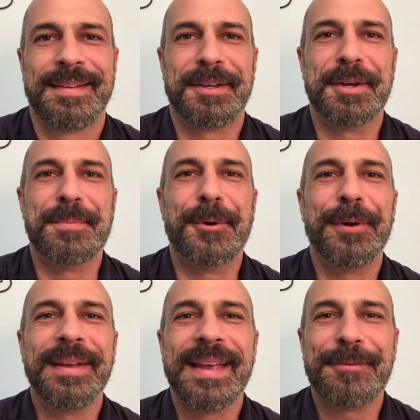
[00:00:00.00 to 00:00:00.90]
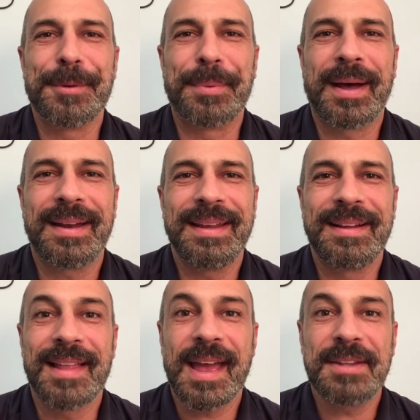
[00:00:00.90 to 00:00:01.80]
Good morning, everybody.
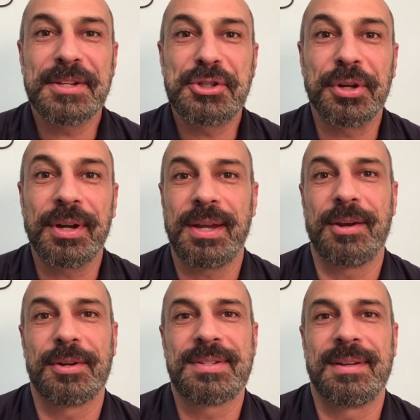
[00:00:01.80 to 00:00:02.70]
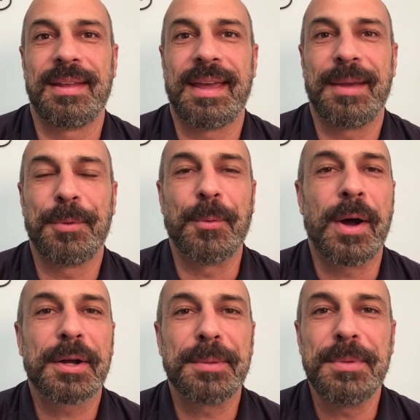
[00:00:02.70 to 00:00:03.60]
Glad that you're here today. We
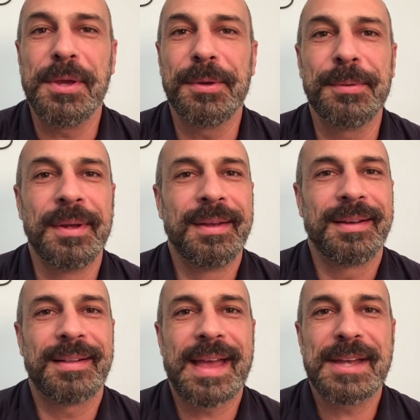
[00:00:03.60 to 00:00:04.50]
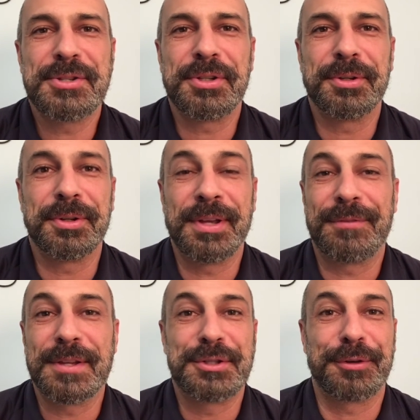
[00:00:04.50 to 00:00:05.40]
welcome you. If
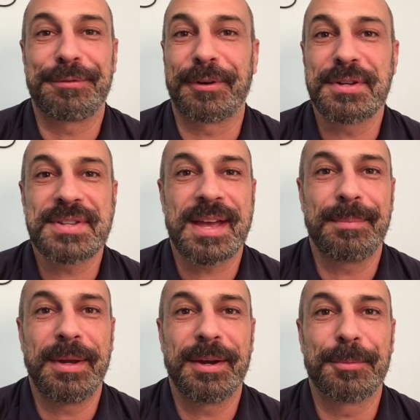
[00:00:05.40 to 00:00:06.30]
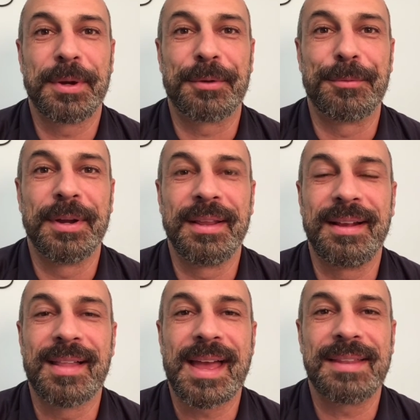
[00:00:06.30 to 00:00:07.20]
this is your first time here, we are really
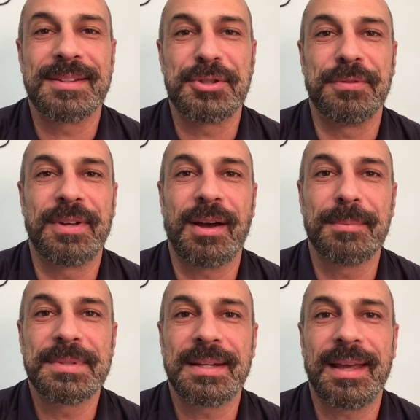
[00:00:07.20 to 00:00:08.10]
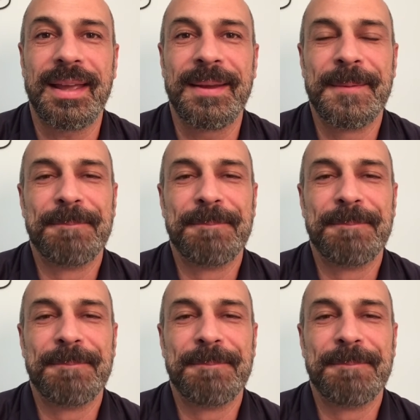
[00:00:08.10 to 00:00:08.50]
glad that you've come today.